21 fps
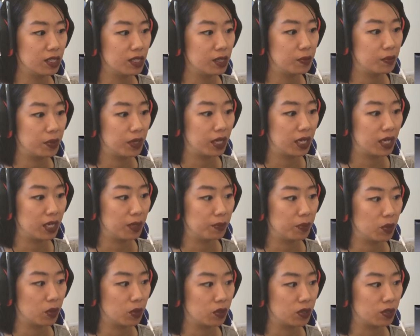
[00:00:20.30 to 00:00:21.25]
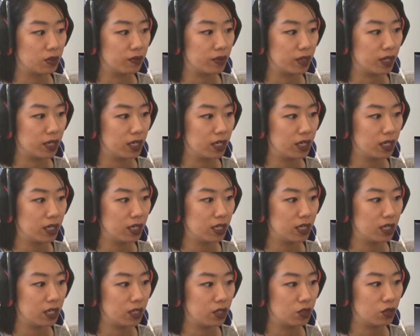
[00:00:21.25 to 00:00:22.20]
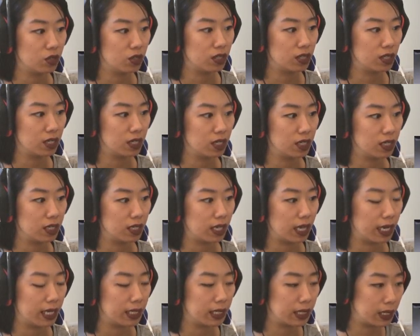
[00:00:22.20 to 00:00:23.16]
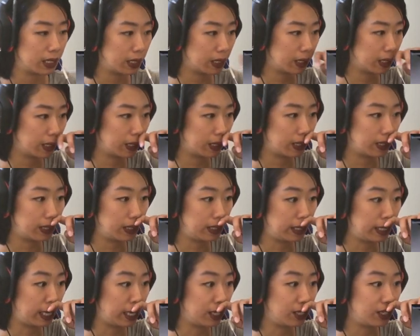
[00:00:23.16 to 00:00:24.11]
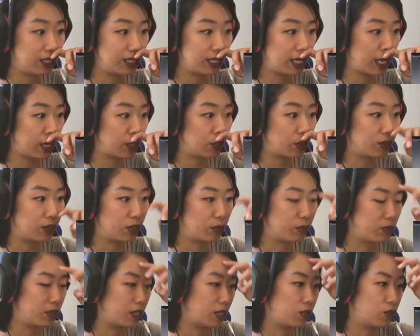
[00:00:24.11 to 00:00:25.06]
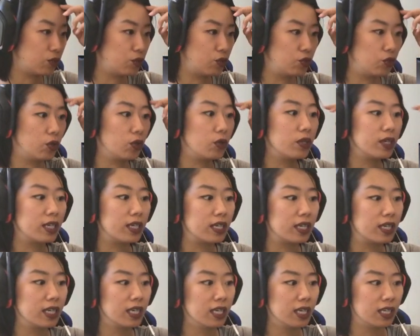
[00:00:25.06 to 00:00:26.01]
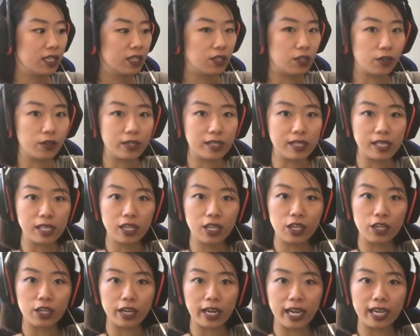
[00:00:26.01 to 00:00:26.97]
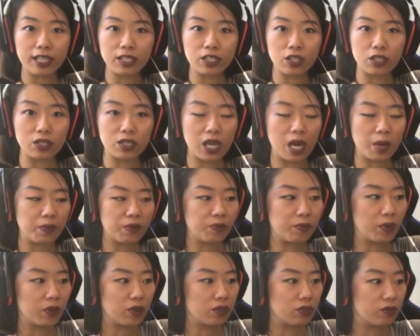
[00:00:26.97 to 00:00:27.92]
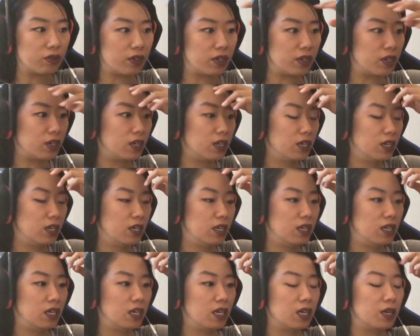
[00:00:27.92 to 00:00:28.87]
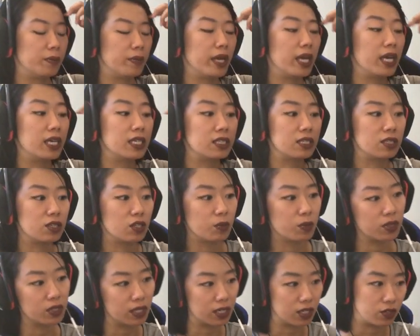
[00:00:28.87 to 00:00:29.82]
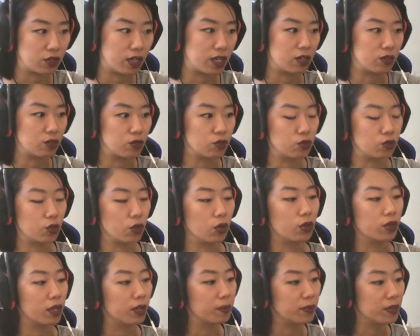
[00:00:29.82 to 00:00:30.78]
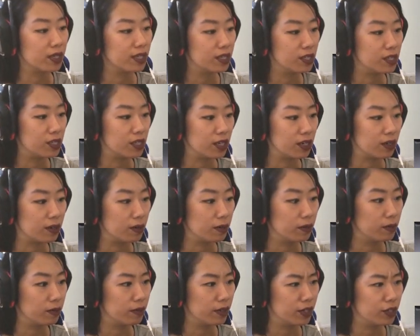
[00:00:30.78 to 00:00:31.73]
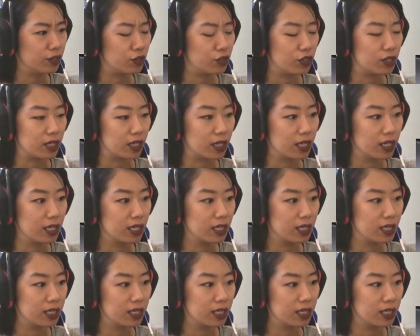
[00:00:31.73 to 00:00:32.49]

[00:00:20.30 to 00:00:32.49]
this beginning pose is very interesting in that Yeji is actually almost like controlling, her hands on top of both of their heads, almost like trying to control them. So very interesting.